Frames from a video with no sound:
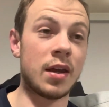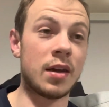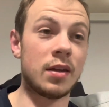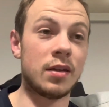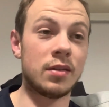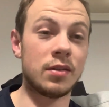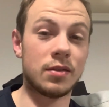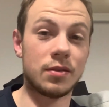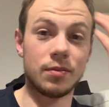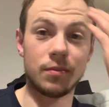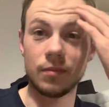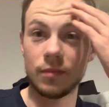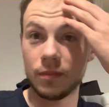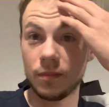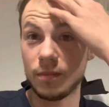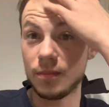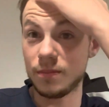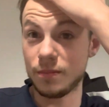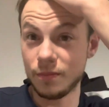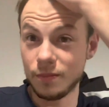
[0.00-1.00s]
and
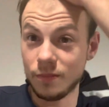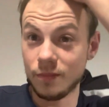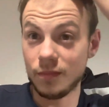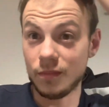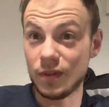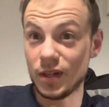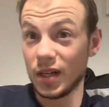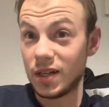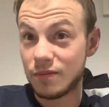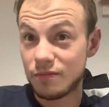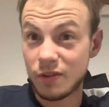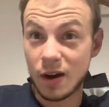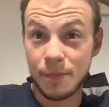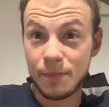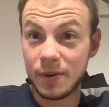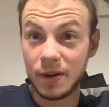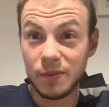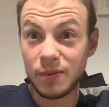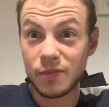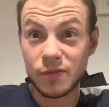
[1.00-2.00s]
we're uh,
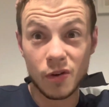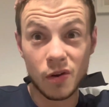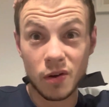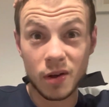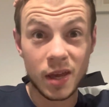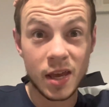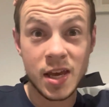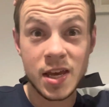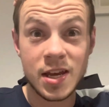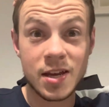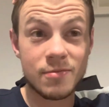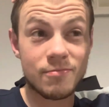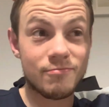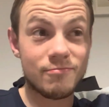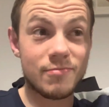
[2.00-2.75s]
wrapping up the vlog here.